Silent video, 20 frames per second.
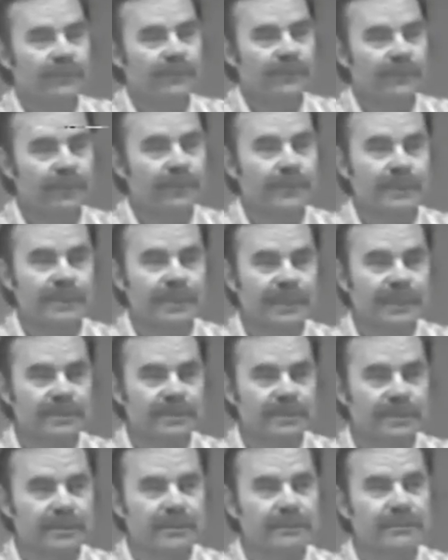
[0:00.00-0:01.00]

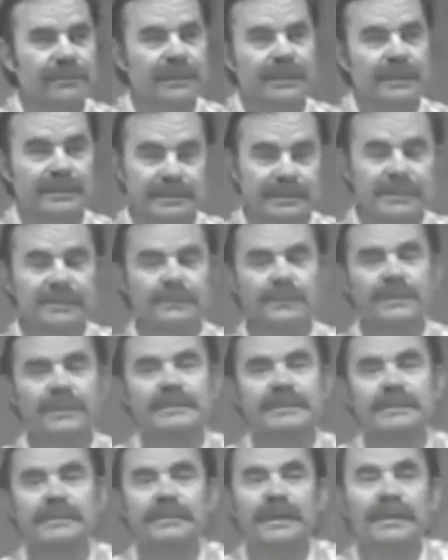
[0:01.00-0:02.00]
fermentation, because this
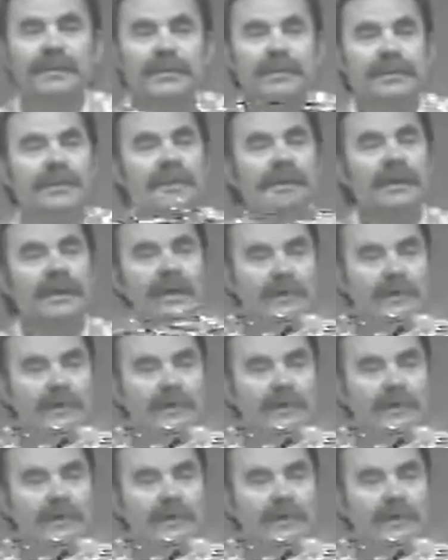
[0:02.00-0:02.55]
was the method